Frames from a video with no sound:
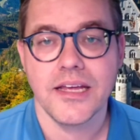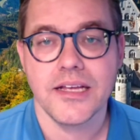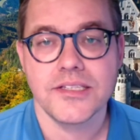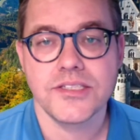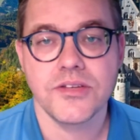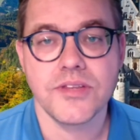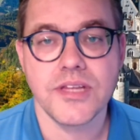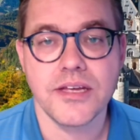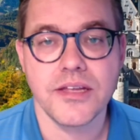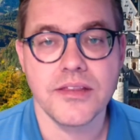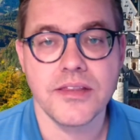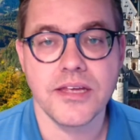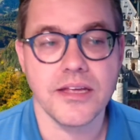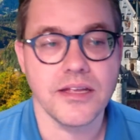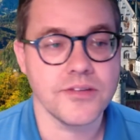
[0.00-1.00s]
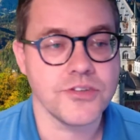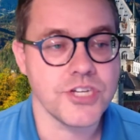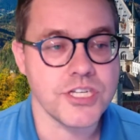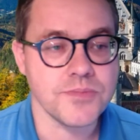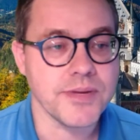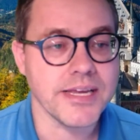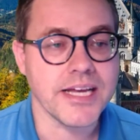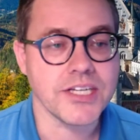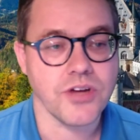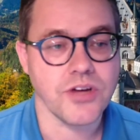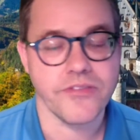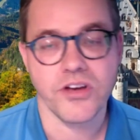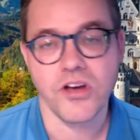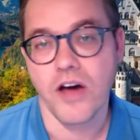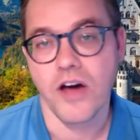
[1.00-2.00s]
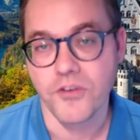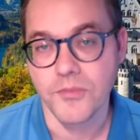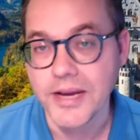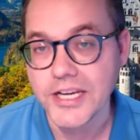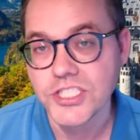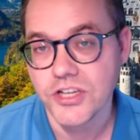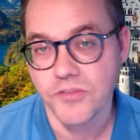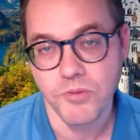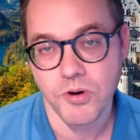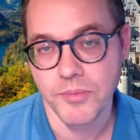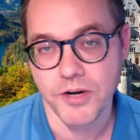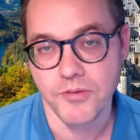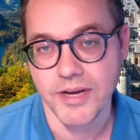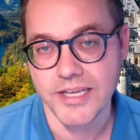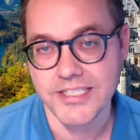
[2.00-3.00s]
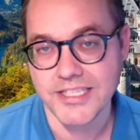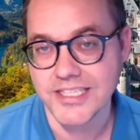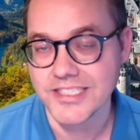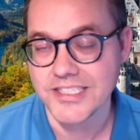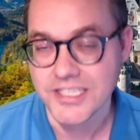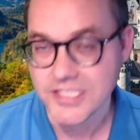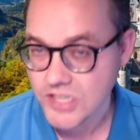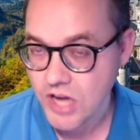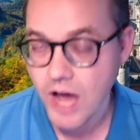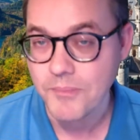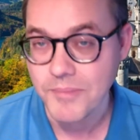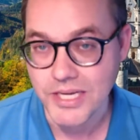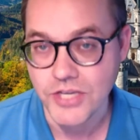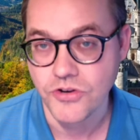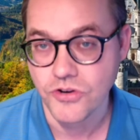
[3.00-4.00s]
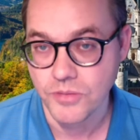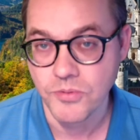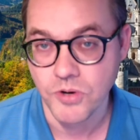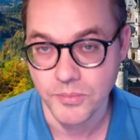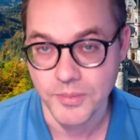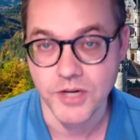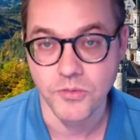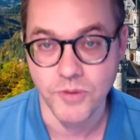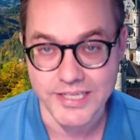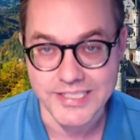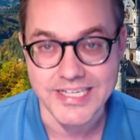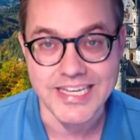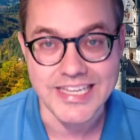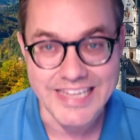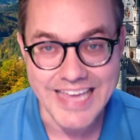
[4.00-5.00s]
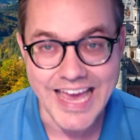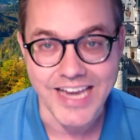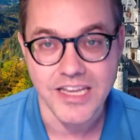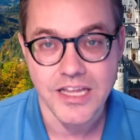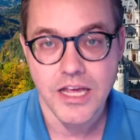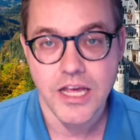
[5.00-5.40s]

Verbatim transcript: So the, the, just because you have a confirmation of permanent residence does not mean you're a permanent resident yet.